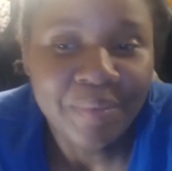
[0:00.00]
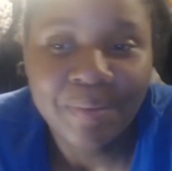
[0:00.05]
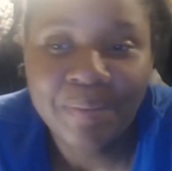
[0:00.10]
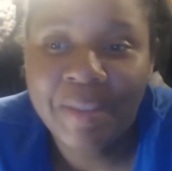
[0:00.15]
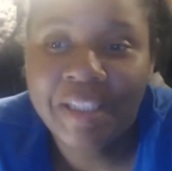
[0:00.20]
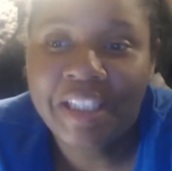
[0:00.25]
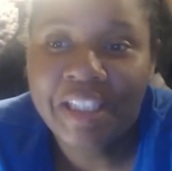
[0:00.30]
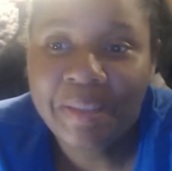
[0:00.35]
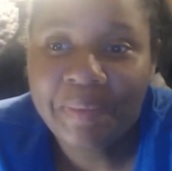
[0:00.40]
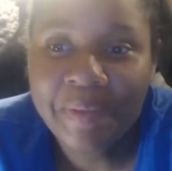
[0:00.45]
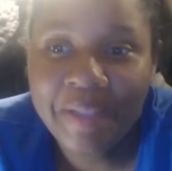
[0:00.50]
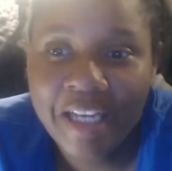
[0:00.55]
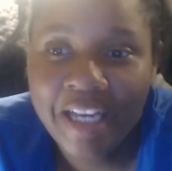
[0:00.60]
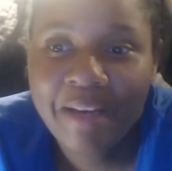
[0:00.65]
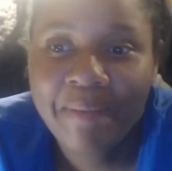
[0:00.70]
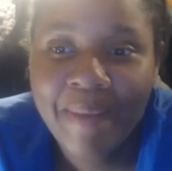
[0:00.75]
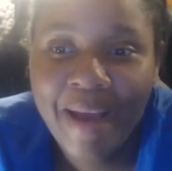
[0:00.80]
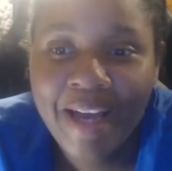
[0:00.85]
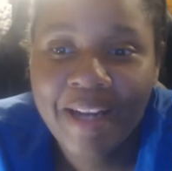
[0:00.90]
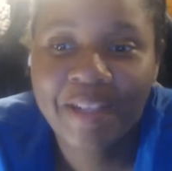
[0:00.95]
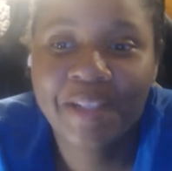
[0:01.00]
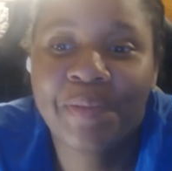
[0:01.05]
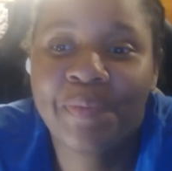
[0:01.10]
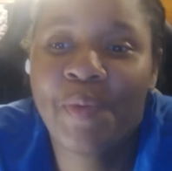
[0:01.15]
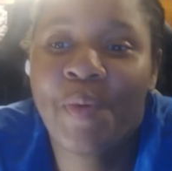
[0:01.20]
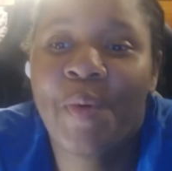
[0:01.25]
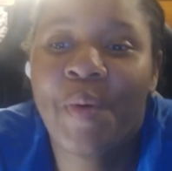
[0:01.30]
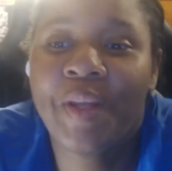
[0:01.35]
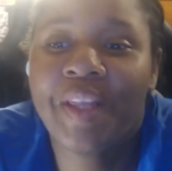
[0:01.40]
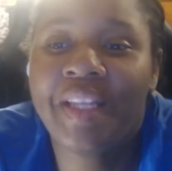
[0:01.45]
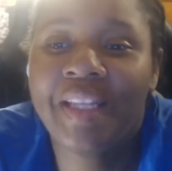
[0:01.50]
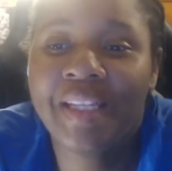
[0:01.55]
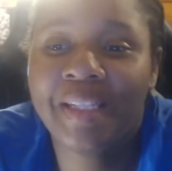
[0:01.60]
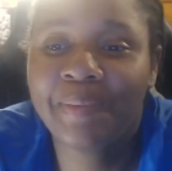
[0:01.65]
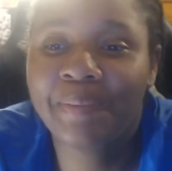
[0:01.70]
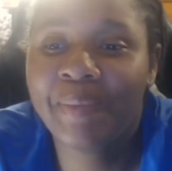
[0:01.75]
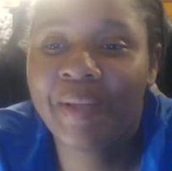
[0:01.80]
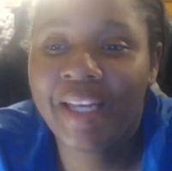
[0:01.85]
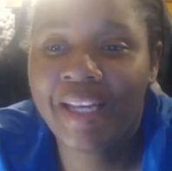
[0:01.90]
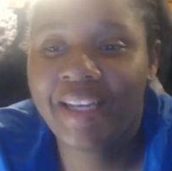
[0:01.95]
my G P A matters more than this
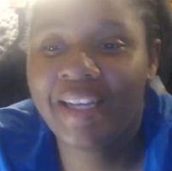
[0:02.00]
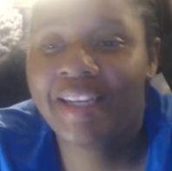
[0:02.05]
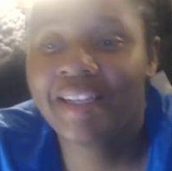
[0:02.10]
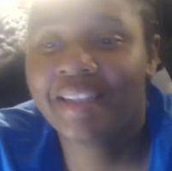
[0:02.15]
blanket.